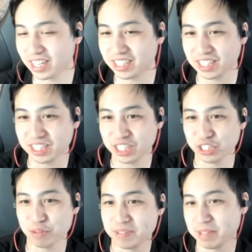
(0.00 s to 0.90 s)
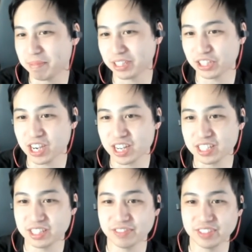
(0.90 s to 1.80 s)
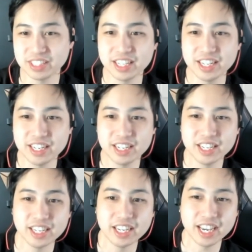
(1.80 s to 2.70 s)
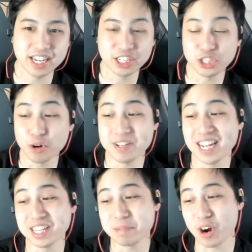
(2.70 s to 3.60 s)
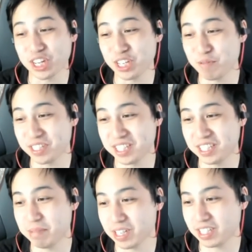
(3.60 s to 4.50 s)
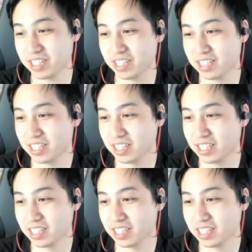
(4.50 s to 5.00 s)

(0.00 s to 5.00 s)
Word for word: Like they, they told me about the con and stuff like that, and they told me that the parking was sixty bucks.